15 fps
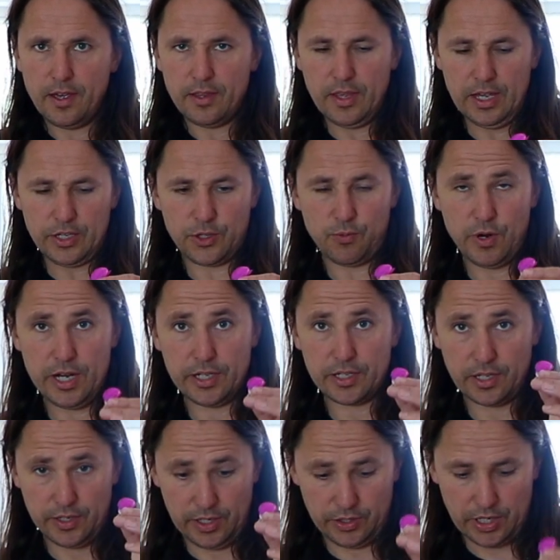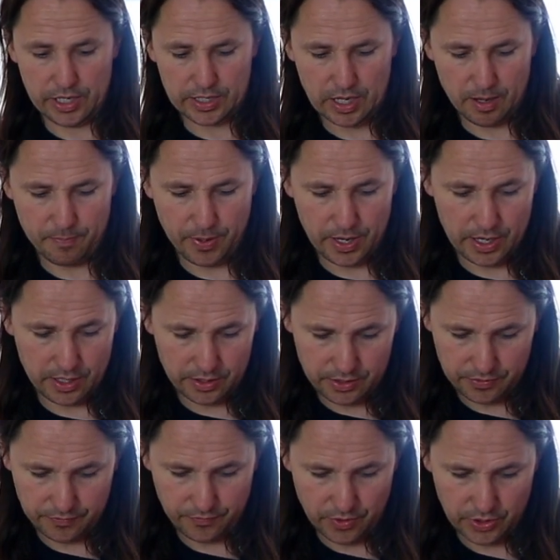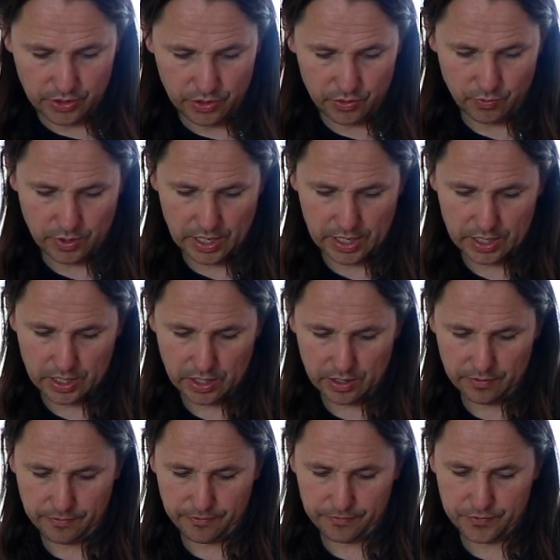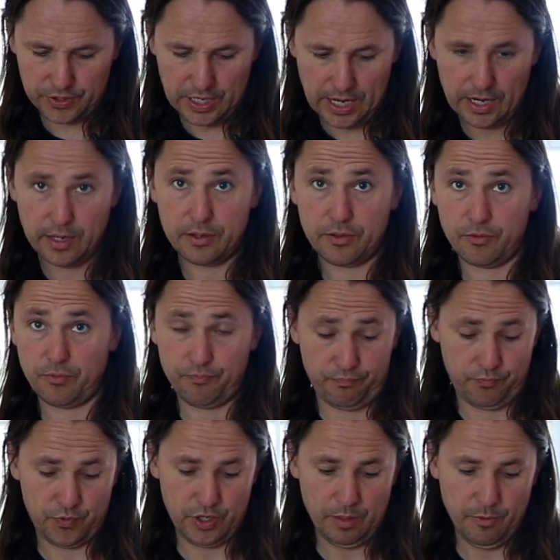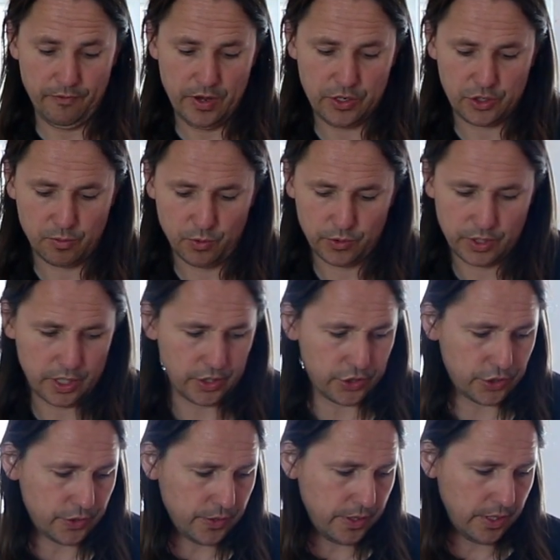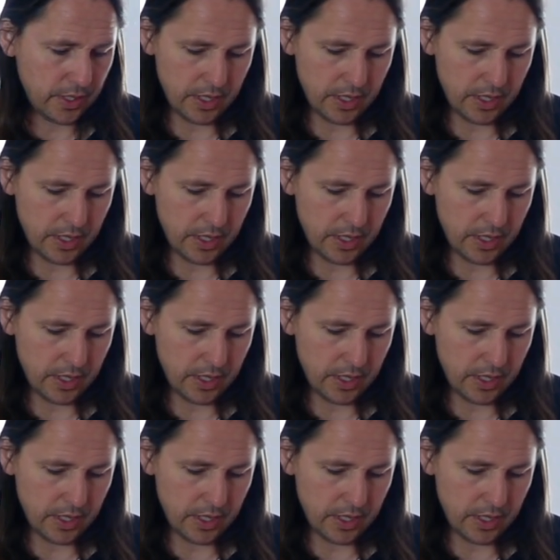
They're sweet and they taste like peas, very good with any kind of salad, summer vegetable dish.